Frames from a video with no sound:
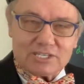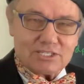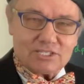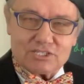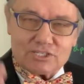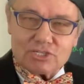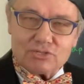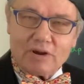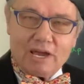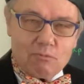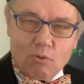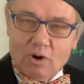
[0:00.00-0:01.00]
This is a
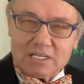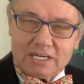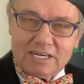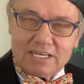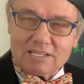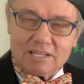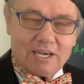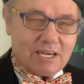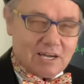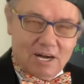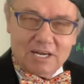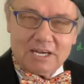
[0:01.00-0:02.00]
straight one-cut
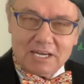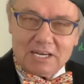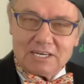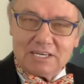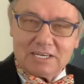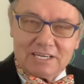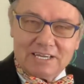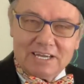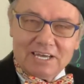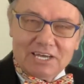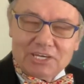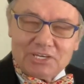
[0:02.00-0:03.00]
thing, unedited.
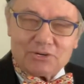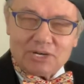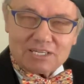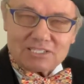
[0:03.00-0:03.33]
You're not